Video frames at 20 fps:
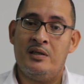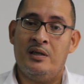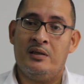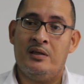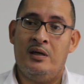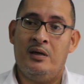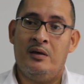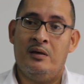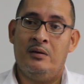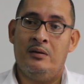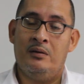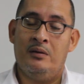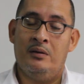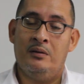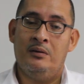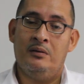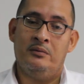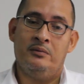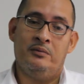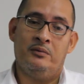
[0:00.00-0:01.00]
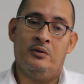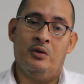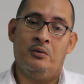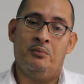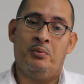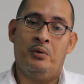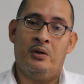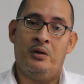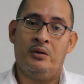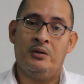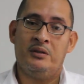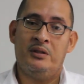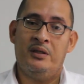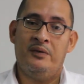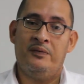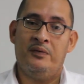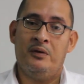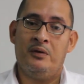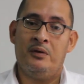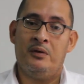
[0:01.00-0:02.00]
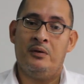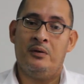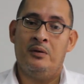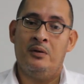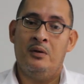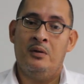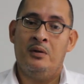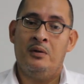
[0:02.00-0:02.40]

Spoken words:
that are non-productive or